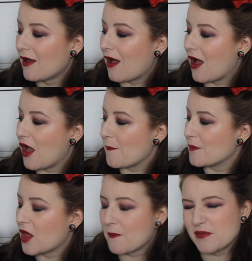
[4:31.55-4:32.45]

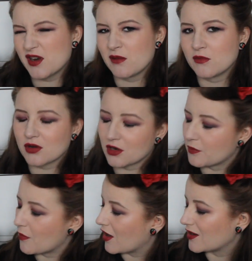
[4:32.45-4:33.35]
but I'm not going to
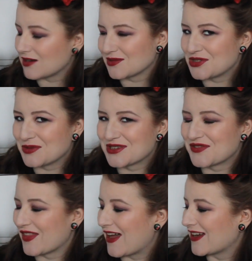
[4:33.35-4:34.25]
mark it down too much
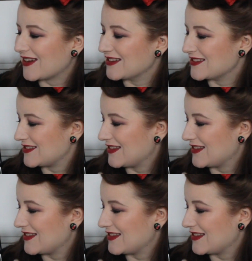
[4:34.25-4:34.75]
for that because